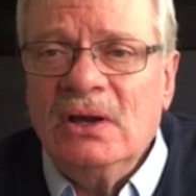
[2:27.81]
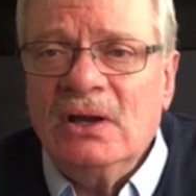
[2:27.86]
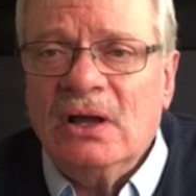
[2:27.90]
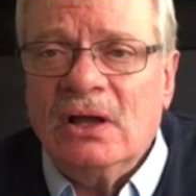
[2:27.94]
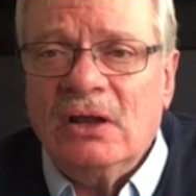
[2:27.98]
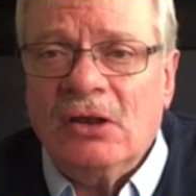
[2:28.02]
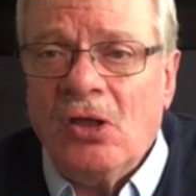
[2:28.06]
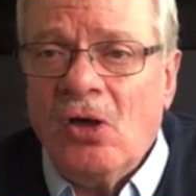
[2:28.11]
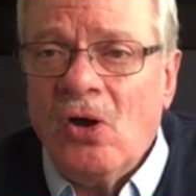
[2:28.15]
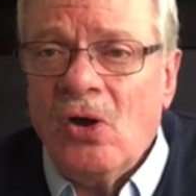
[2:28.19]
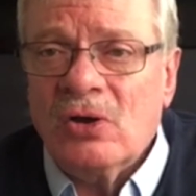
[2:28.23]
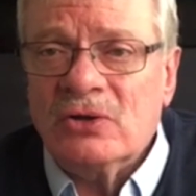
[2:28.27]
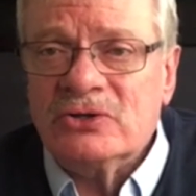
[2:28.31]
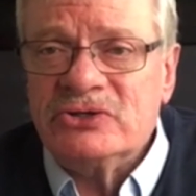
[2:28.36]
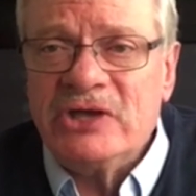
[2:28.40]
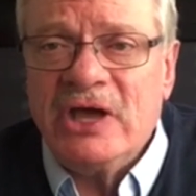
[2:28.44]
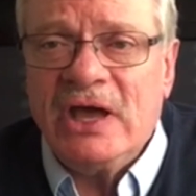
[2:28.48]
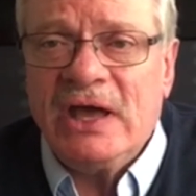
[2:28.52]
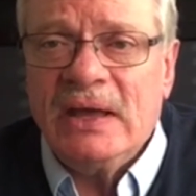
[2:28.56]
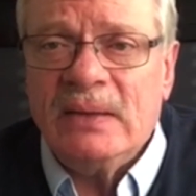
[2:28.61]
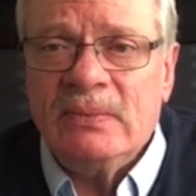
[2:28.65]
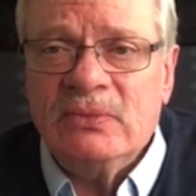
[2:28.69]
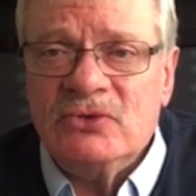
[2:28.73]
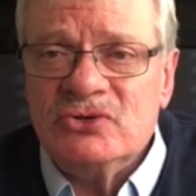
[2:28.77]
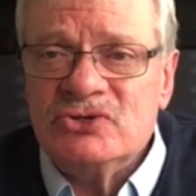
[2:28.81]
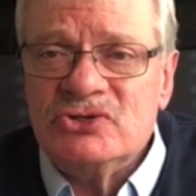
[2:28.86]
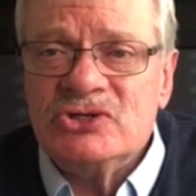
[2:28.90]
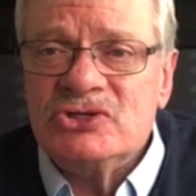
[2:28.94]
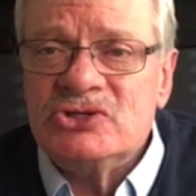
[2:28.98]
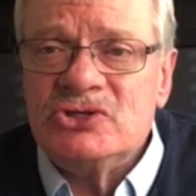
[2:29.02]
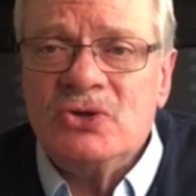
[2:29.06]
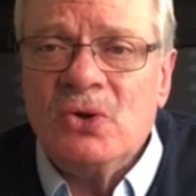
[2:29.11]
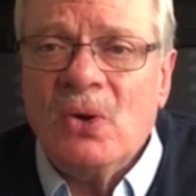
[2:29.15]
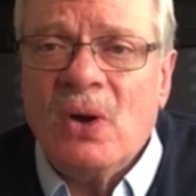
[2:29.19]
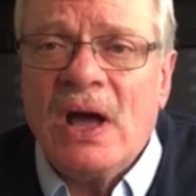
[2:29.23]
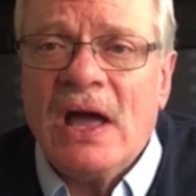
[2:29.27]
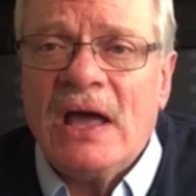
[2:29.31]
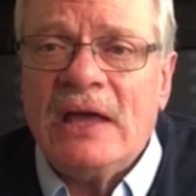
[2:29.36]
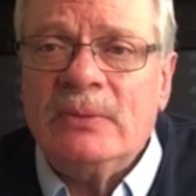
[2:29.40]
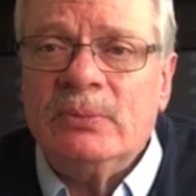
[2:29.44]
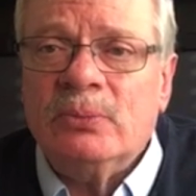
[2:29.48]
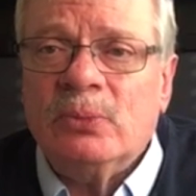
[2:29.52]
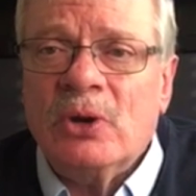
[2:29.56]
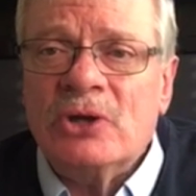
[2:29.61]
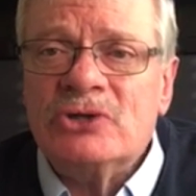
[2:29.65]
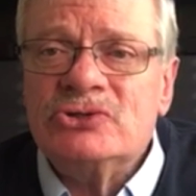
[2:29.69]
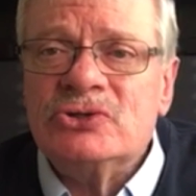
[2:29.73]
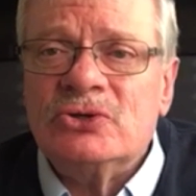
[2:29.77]
a long time. There's just no high
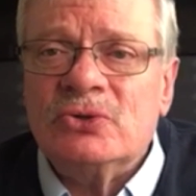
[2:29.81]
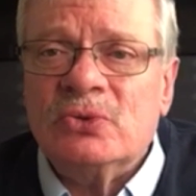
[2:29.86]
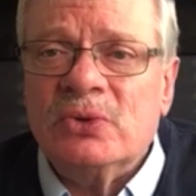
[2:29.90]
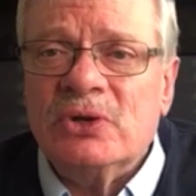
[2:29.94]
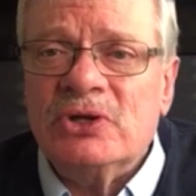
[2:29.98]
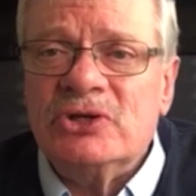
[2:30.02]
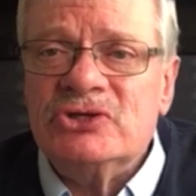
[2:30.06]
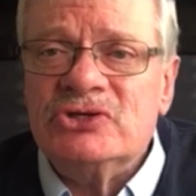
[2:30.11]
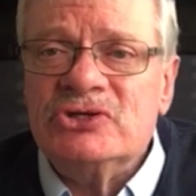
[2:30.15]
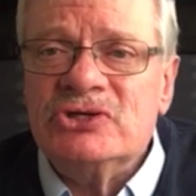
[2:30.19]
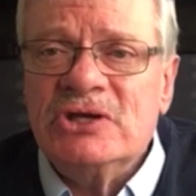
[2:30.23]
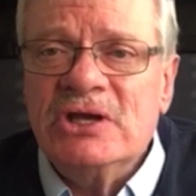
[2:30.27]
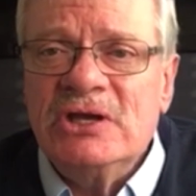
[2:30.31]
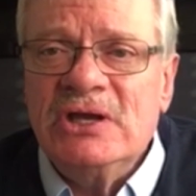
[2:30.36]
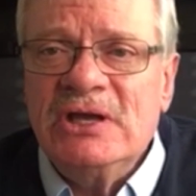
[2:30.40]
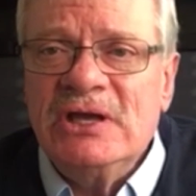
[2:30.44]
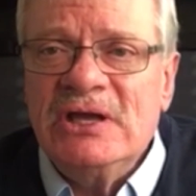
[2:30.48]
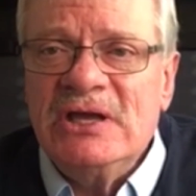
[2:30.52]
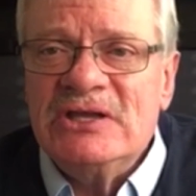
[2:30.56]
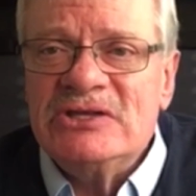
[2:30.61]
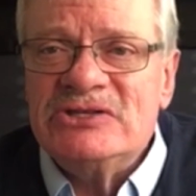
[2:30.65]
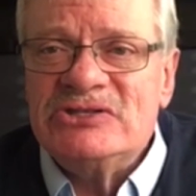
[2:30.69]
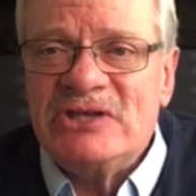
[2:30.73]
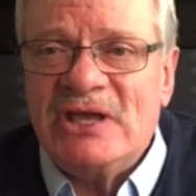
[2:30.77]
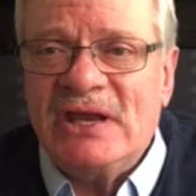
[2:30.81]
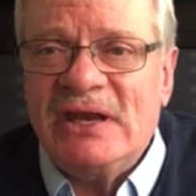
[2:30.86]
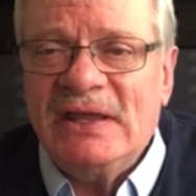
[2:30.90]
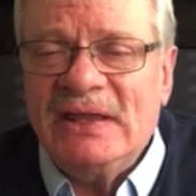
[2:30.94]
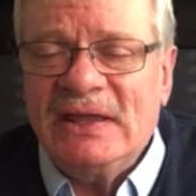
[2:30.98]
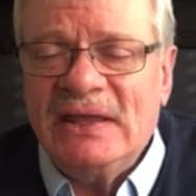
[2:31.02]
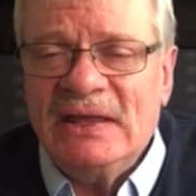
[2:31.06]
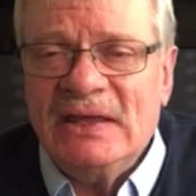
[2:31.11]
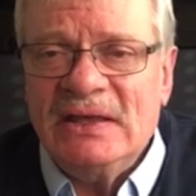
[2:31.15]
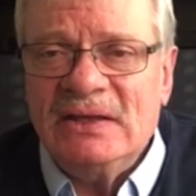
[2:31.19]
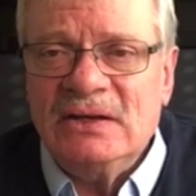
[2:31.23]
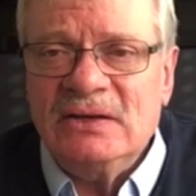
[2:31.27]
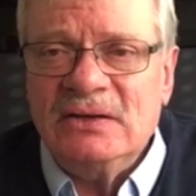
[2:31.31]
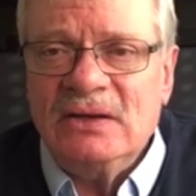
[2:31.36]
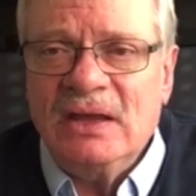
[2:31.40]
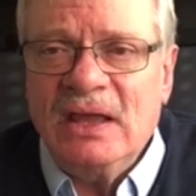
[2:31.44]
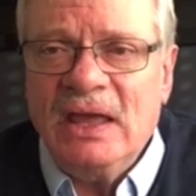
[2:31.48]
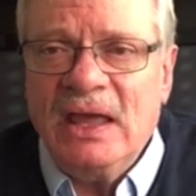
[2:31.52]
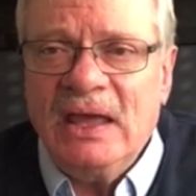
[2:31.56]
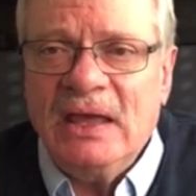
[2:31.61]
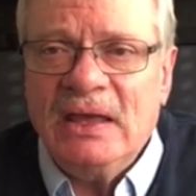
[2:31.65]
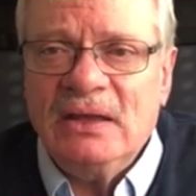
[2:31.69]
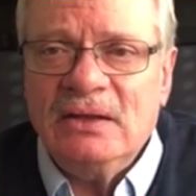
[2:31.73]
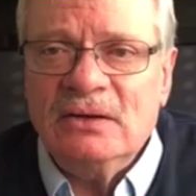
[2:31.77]
pressure ridge setting in
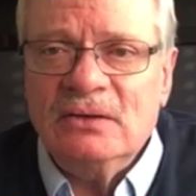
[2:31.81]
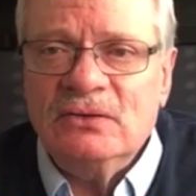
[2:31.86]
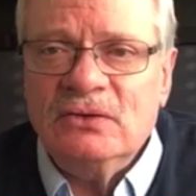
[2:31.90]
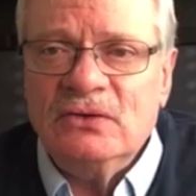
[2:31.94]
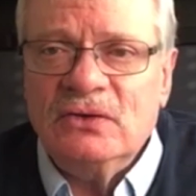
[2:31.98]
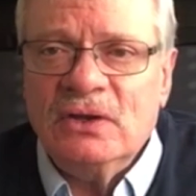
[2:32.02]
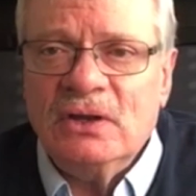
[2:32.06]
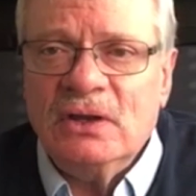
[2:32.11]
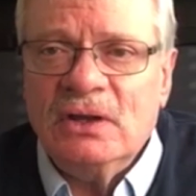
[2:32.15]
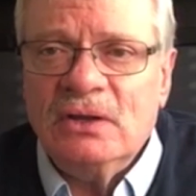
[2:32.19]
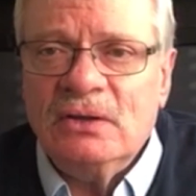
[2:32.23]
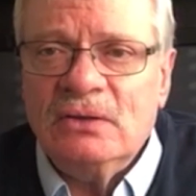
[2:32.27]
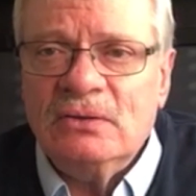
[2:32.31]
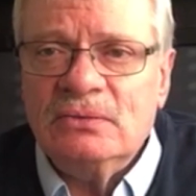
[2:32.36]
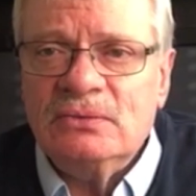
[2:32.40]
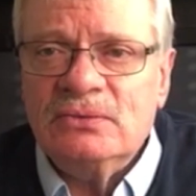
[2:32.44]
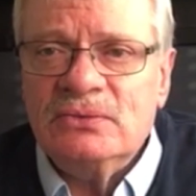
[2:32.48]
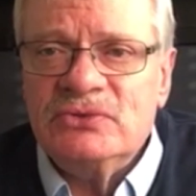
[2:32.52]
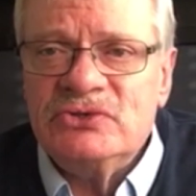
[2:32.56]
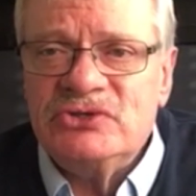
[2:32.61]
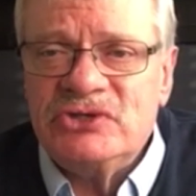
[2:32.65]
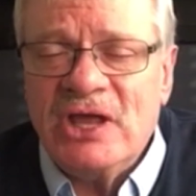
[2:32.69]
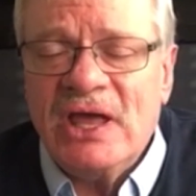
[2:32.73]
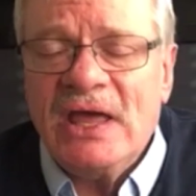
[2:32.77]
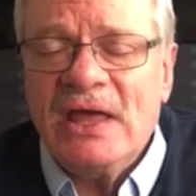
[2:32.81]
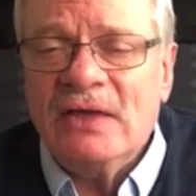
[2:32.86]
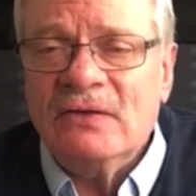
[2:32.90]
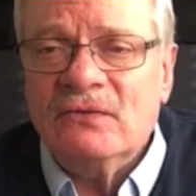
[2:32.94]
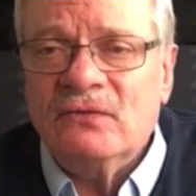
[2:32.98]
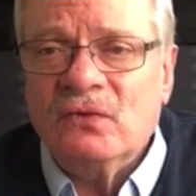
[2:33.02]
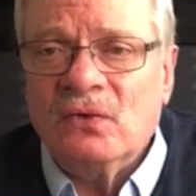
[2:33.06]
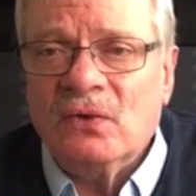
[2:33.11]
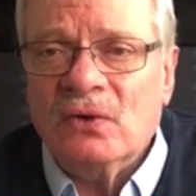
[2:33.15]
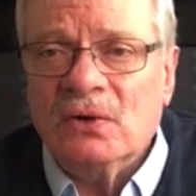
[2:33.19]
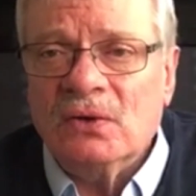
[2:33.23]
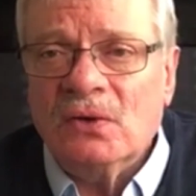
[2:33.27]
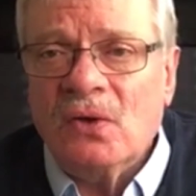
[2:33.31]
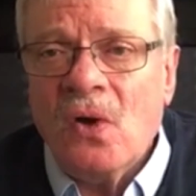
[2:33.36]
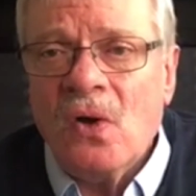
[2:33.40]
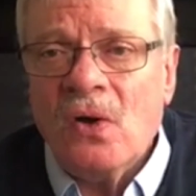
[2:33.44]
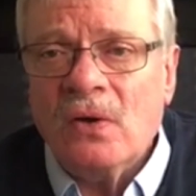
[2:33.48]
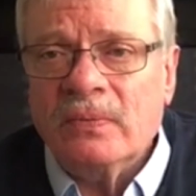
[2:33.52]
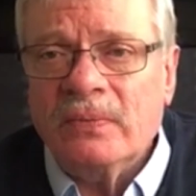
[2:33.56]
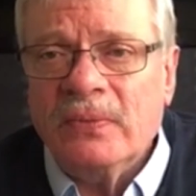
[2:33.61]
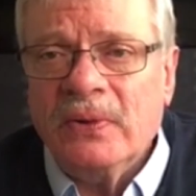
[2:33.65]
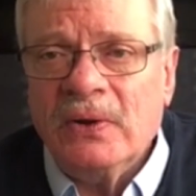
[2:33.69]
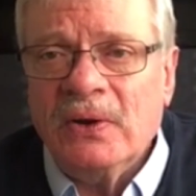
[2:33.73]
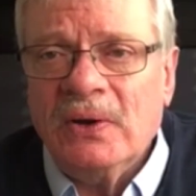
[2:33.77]
and staying for a
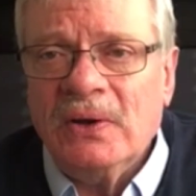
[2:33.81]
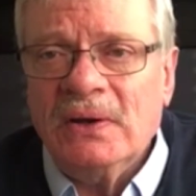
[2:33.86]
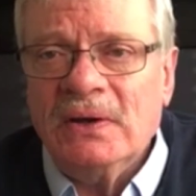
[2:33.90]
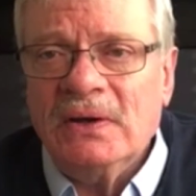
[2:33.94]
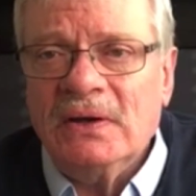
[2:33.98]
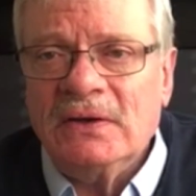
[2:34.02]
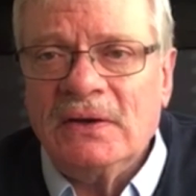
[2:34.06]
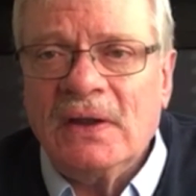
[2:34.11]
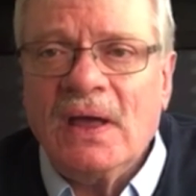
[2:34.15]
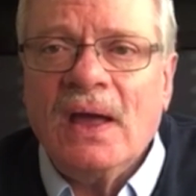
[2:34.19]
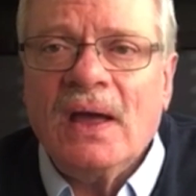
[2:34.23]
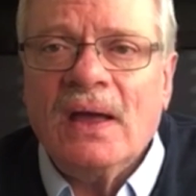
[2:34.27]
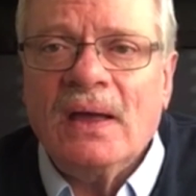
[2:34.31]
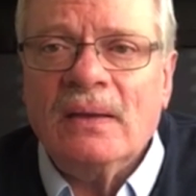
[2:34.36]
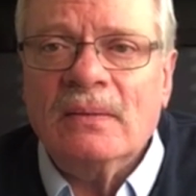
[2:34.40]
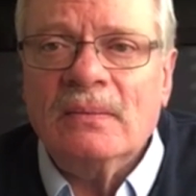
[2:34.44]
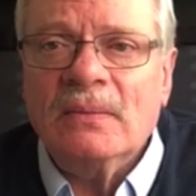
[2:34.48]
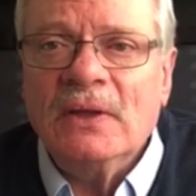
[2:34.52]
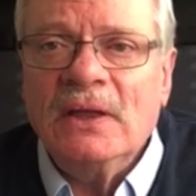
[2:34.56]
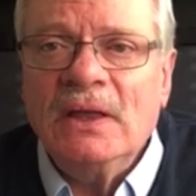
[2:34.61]
long period of time.